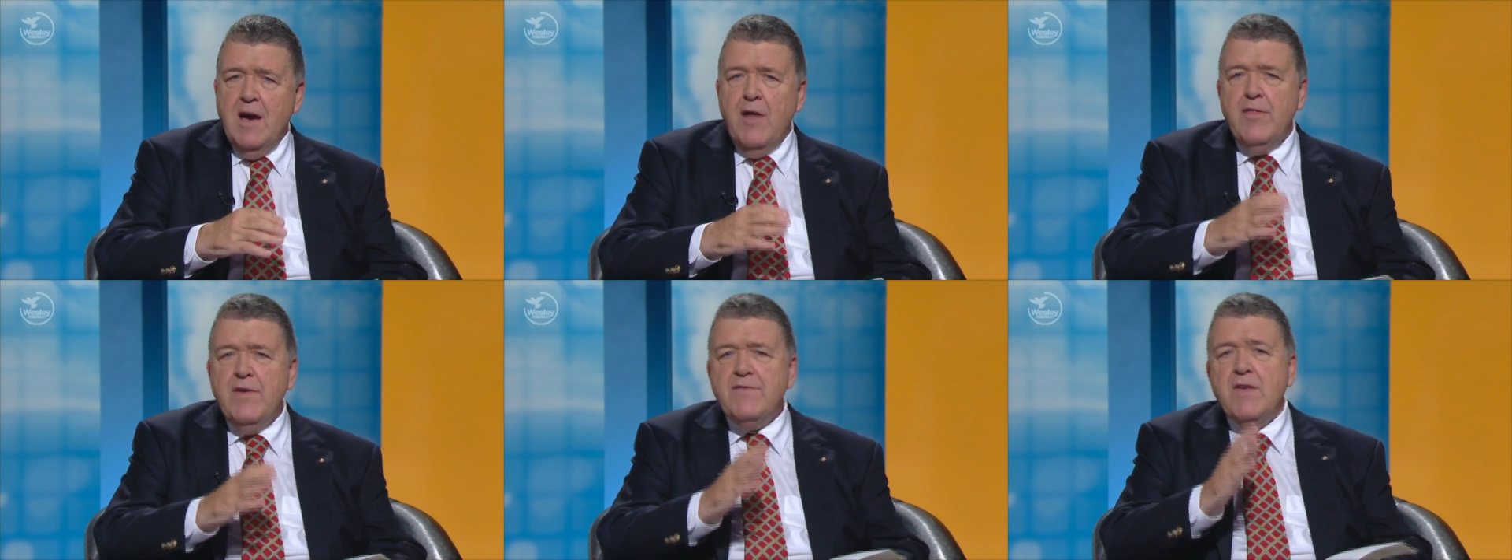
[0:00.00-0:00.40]

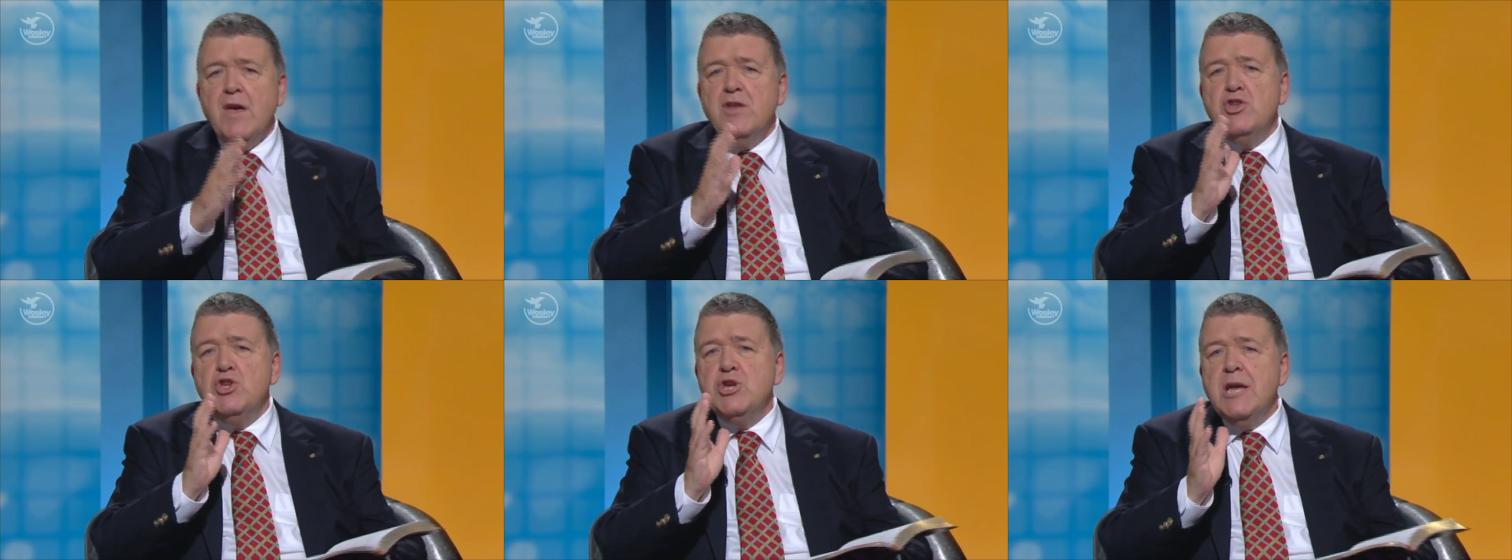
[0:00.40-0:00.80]
This
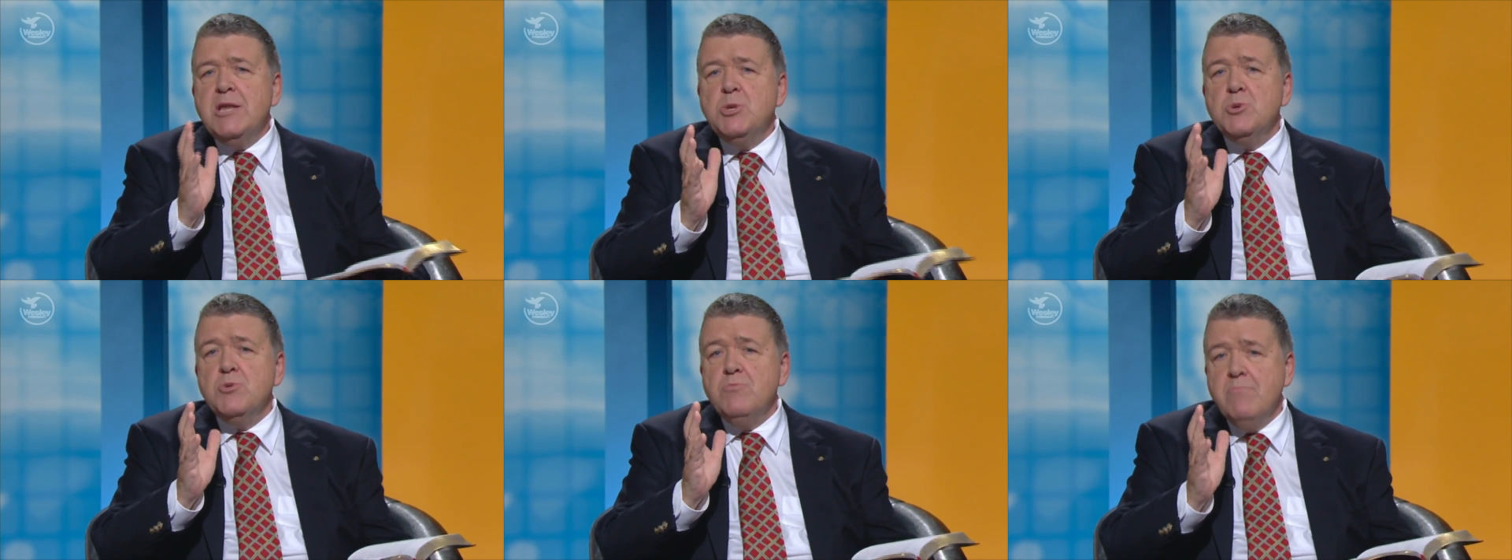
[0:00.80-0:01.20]

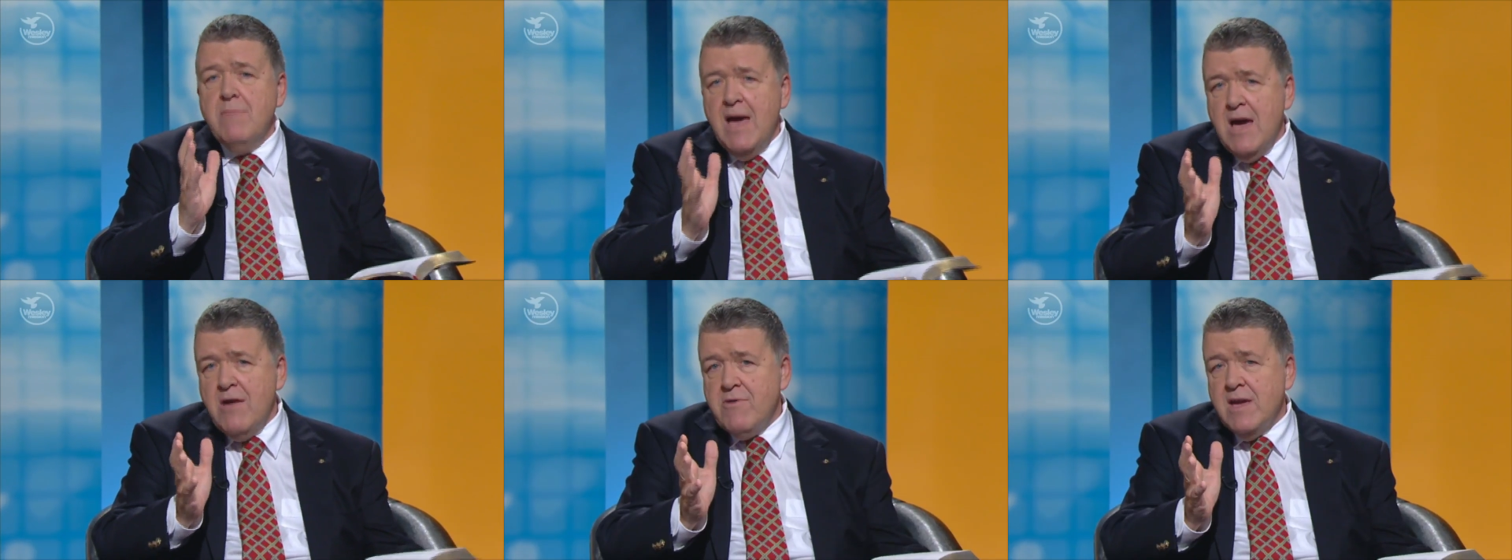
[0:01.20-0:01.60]
gentle
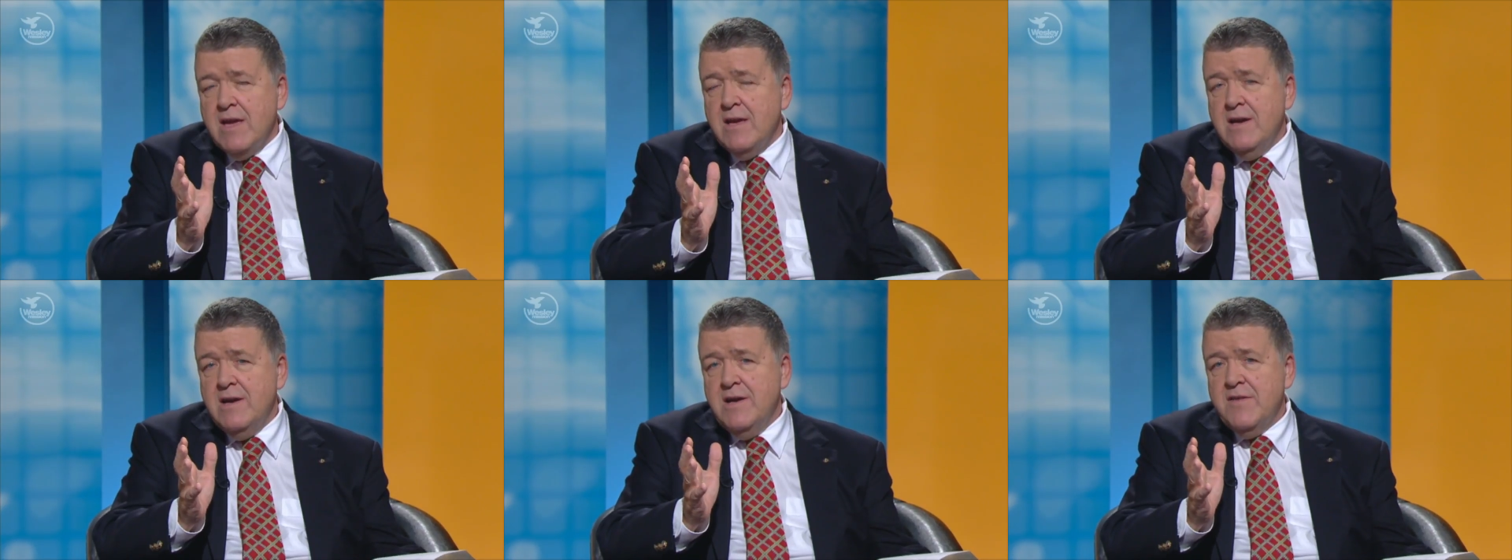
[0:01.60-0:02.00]

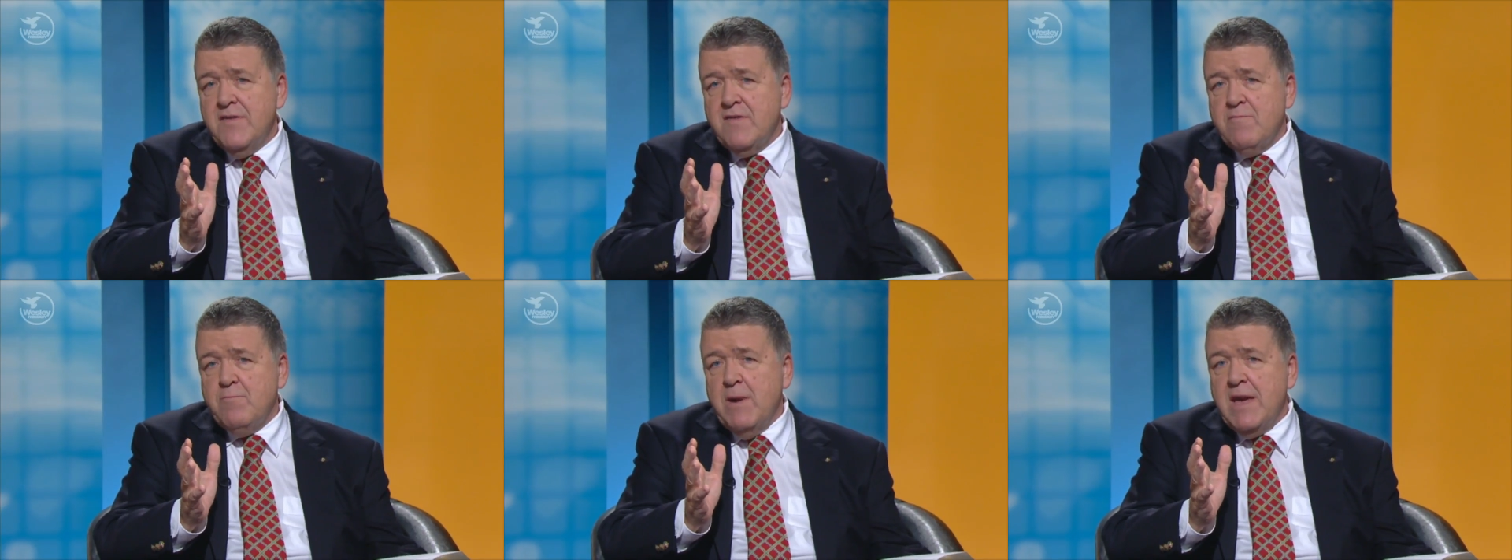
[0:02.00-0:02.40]
Mary
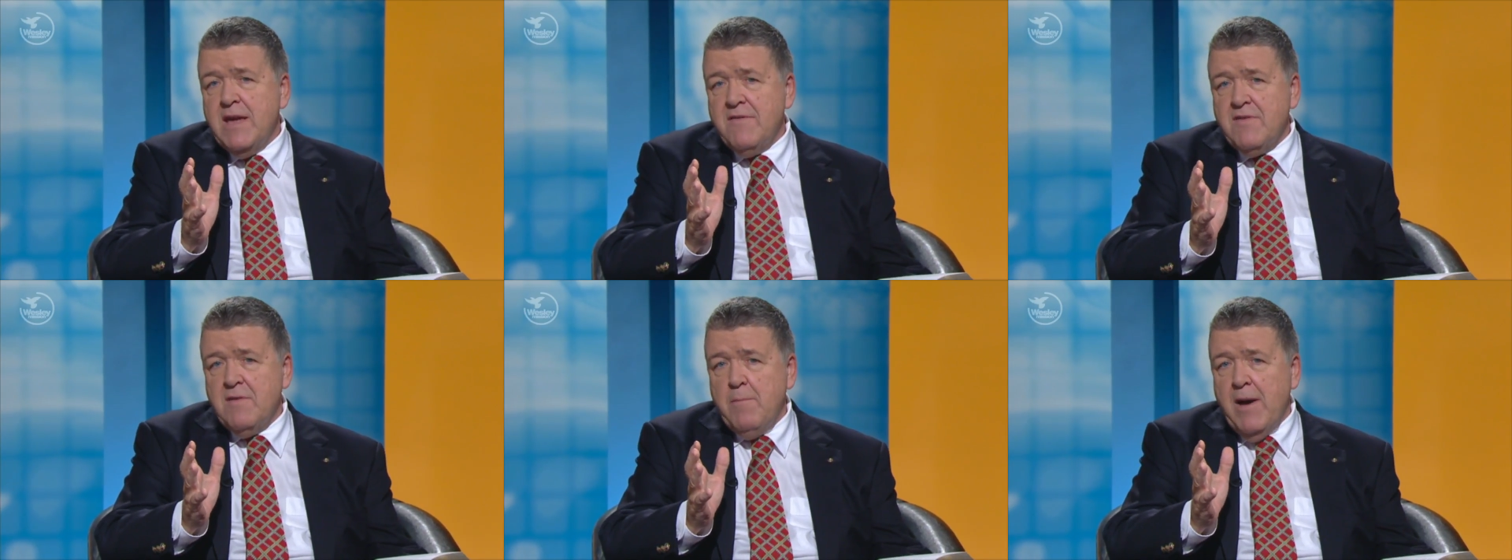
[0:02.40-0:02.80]

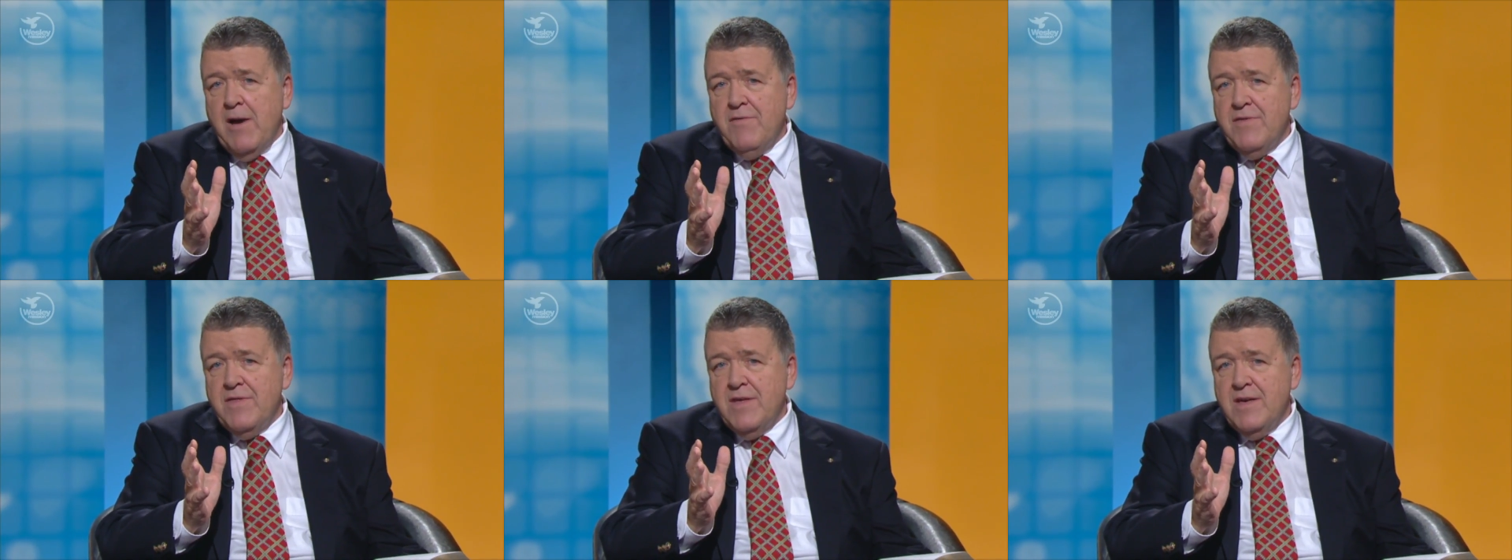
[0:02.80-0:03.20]
speaks
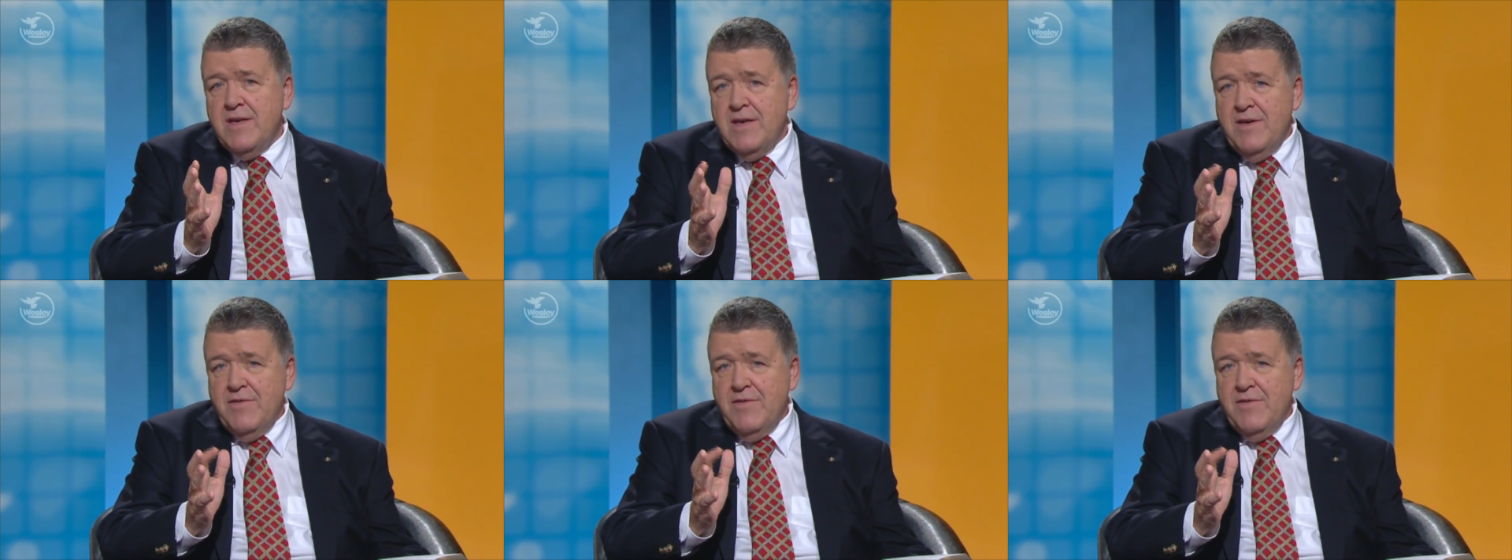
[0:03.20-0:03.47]
about the